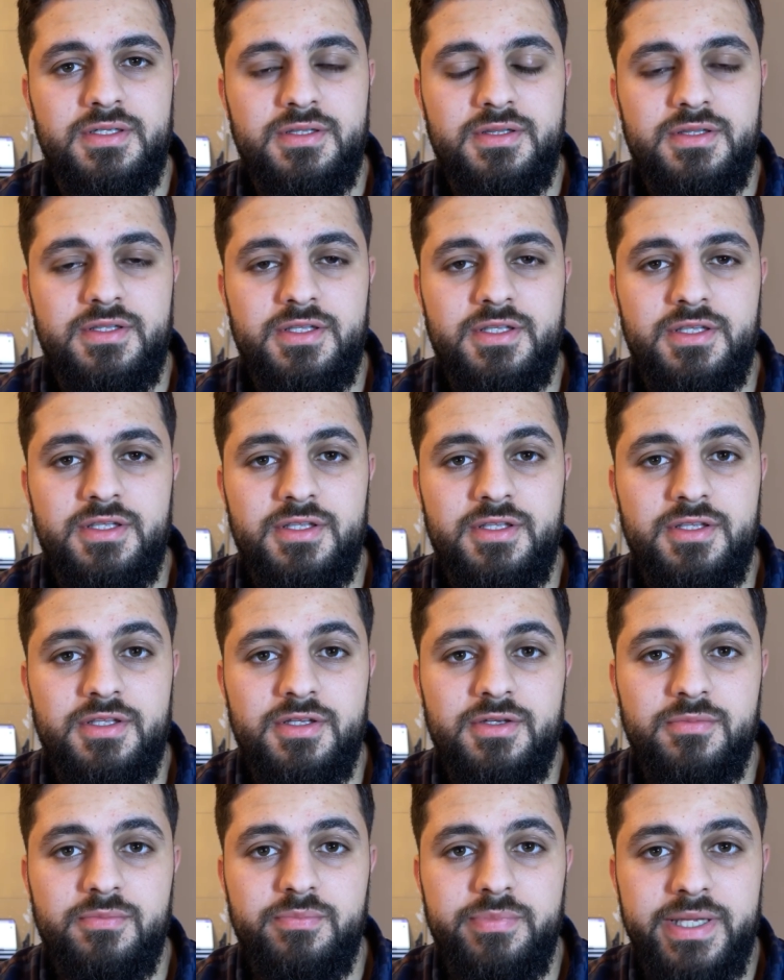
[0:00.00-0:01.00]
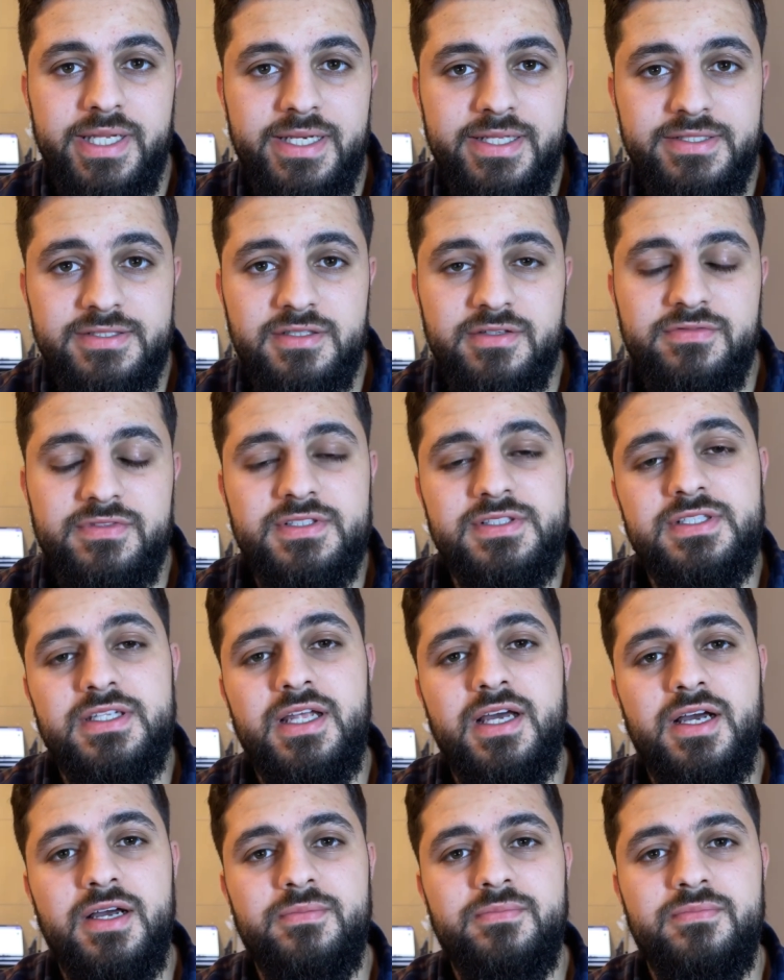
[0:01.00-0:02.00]
the pillars of
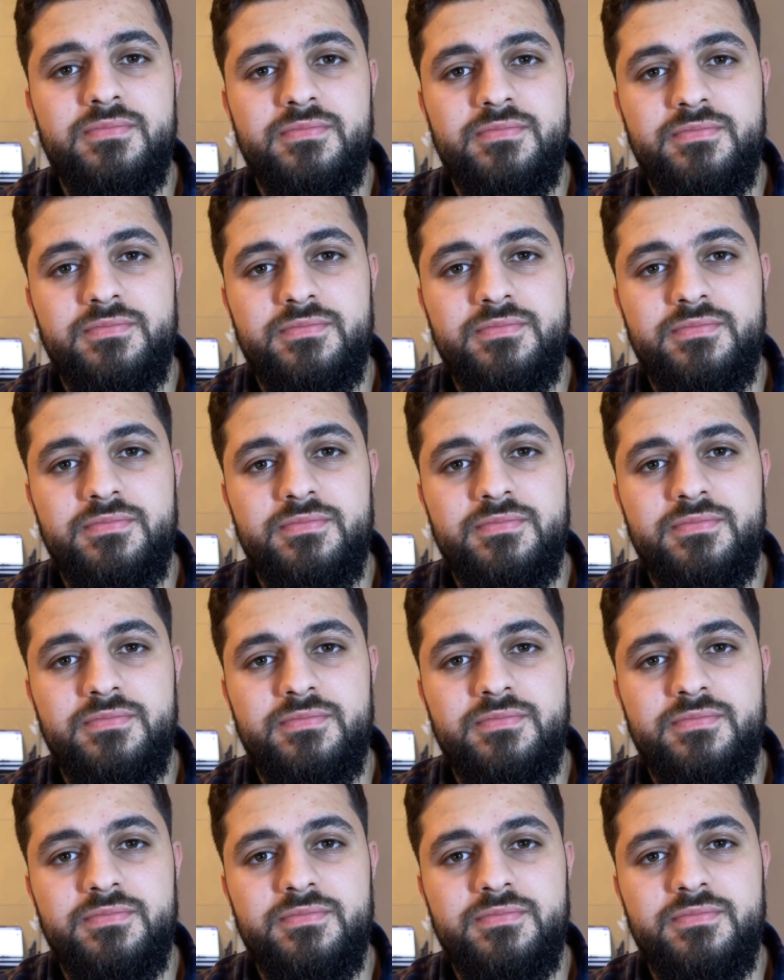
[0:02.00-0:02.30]
Islam,